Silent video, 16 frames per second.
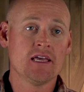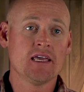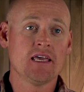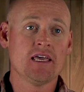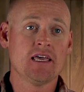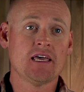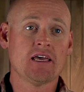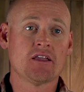
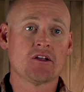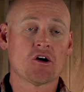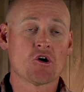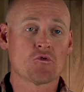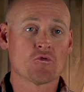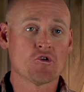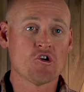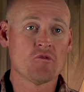in
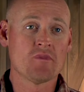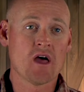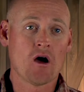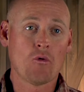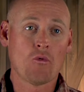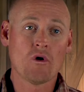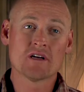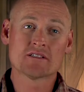a room
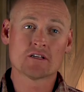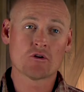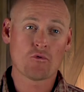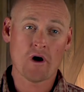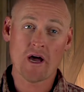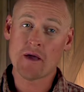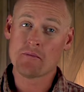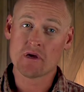that wasn't
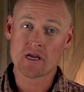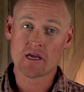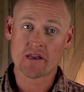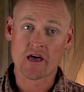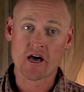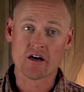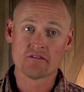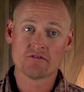quite big
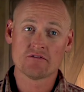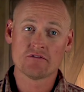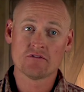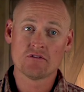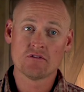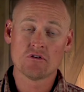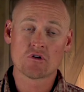enough,